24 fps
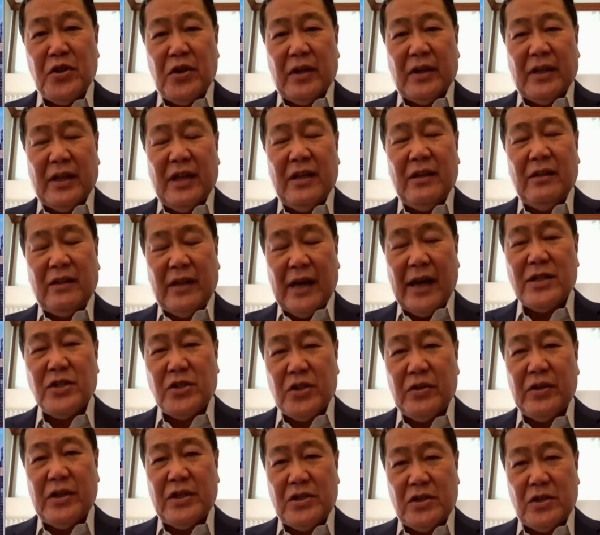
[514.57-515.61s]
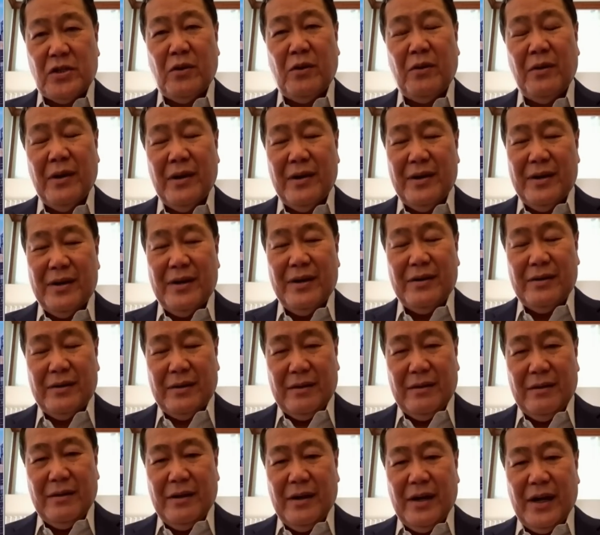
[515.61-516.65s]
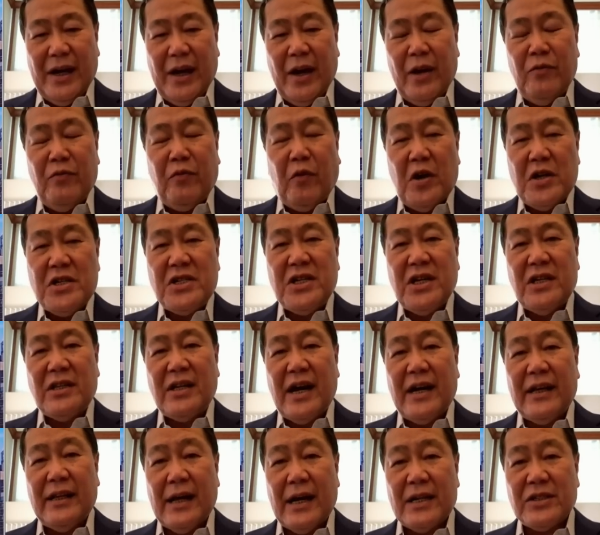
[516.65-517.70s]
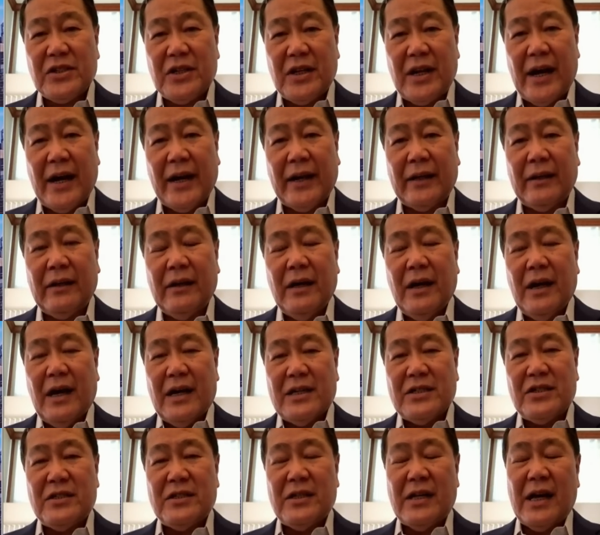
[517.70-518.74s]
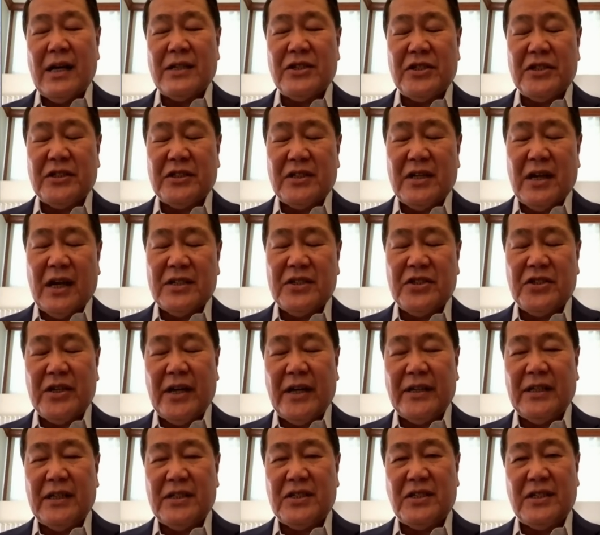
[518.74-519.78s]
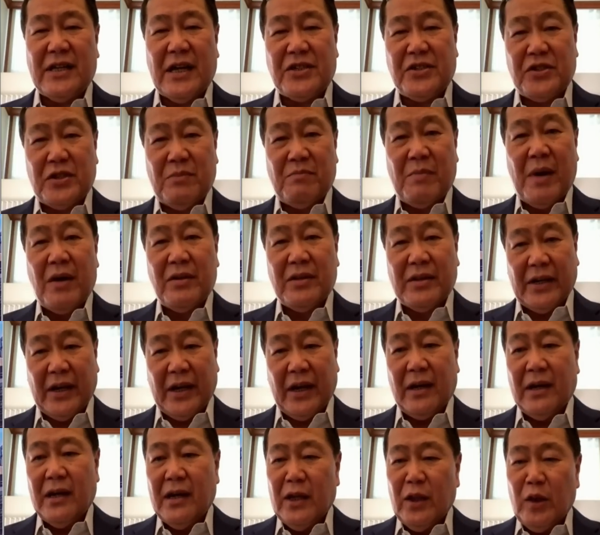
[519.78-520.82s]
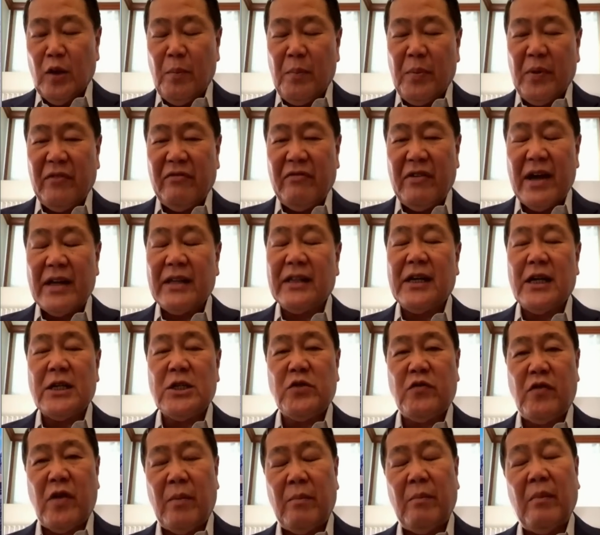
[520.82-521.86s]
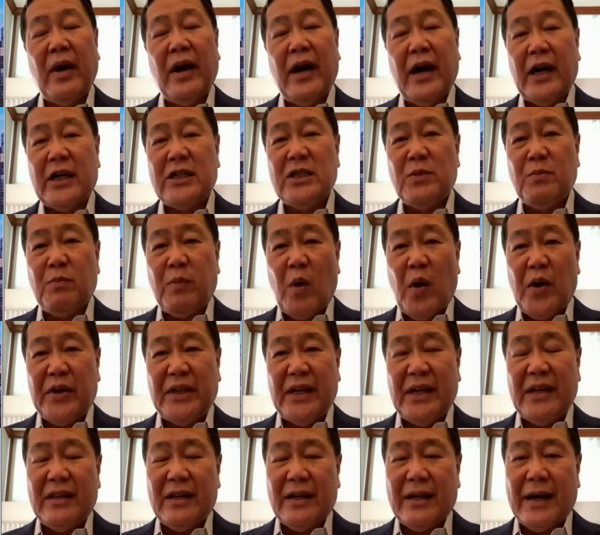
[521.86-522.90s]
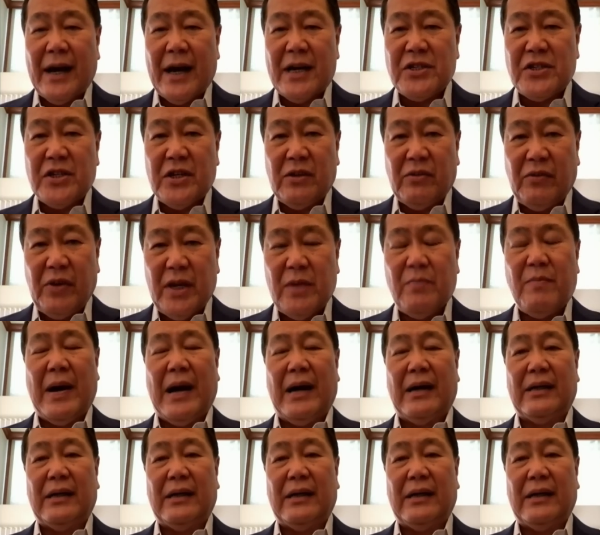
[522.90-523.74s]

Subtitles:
The intention is to enforce the nine dash line as China's national boundary to prevent us from exploiting the gas in Wheatbank.